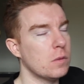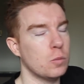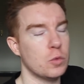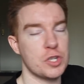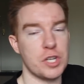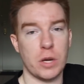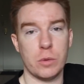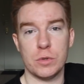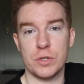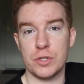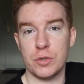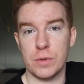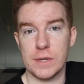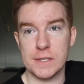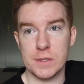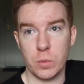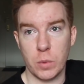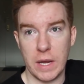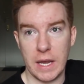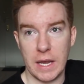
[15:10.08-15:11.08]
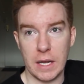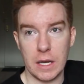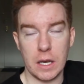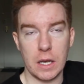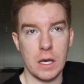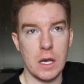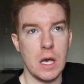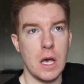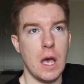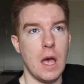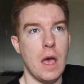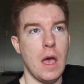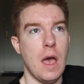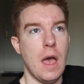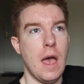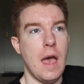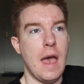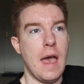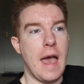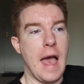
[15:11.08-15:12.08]
which I will do this week.
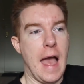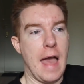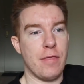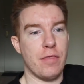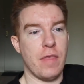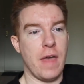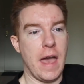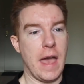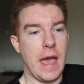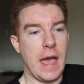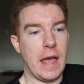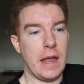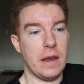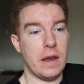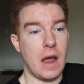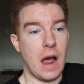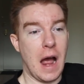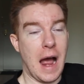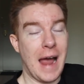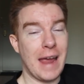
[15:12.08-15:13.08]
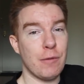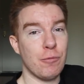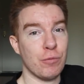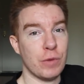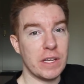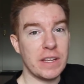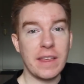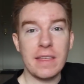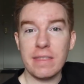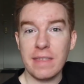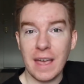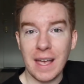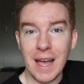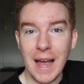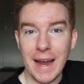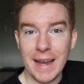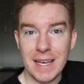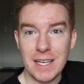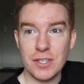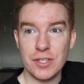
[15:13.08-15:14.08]
And then I really think
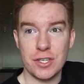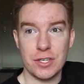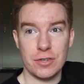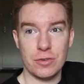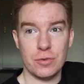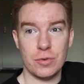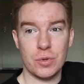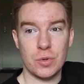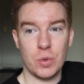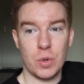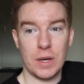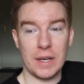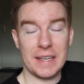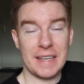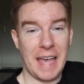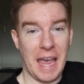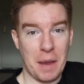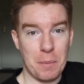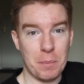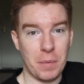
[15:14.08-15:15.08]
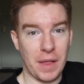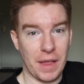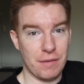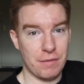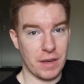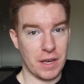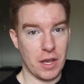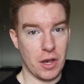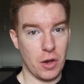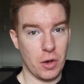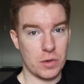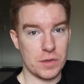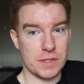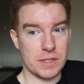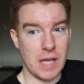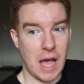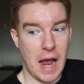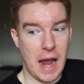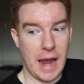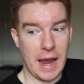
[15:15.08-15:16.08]
I can do gameplay
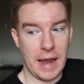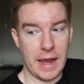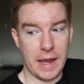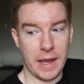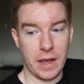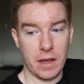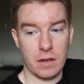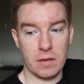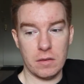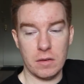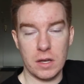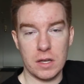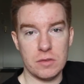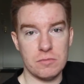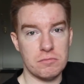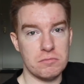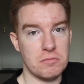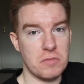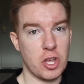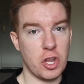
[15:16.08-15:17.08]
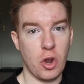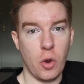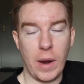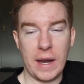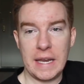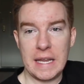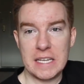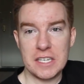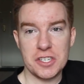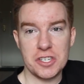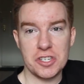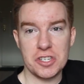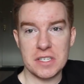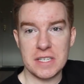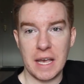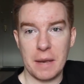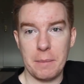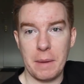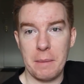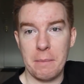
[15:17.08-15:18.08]
videos. I, you know, I need to just
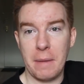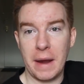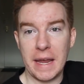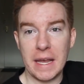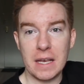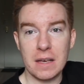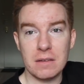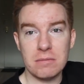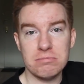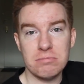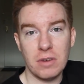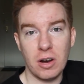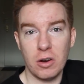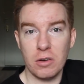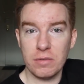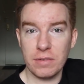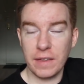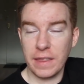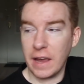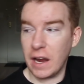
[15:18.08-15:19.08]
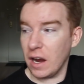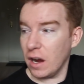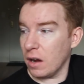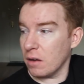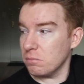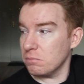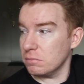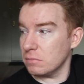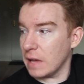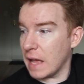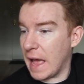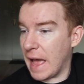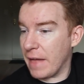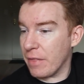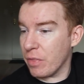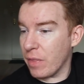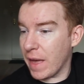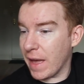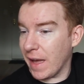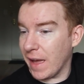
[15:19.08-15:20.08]
get my mic over there.
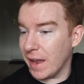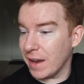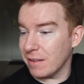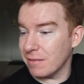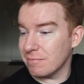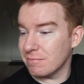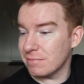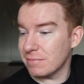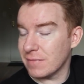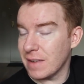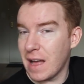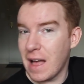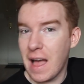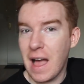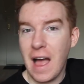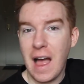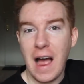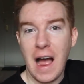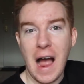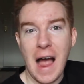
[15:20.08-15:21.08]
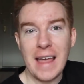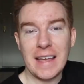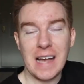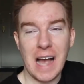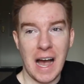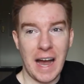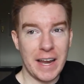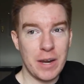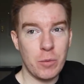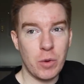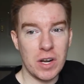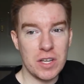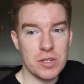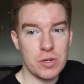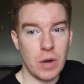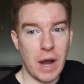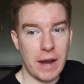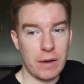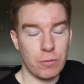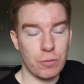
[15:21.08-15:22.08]
And then I kind of want to
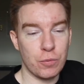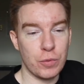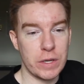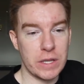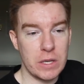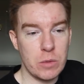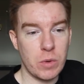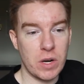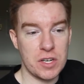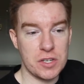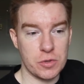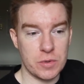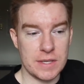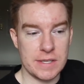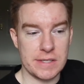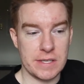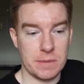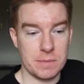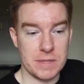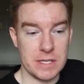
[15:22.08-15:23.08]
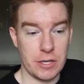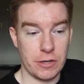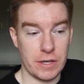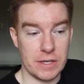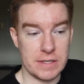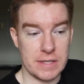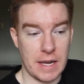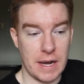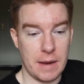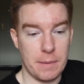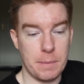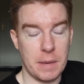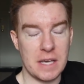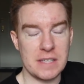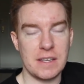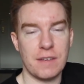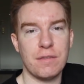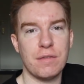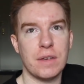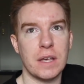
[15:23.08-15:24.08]
do, I really want to do the Sim series that I,
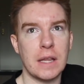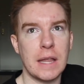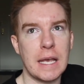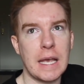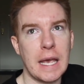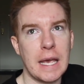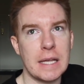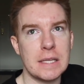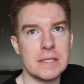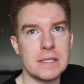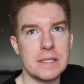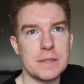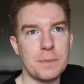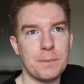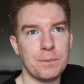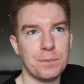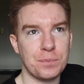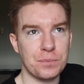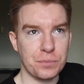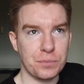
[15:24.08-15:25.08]
because I feel like it's,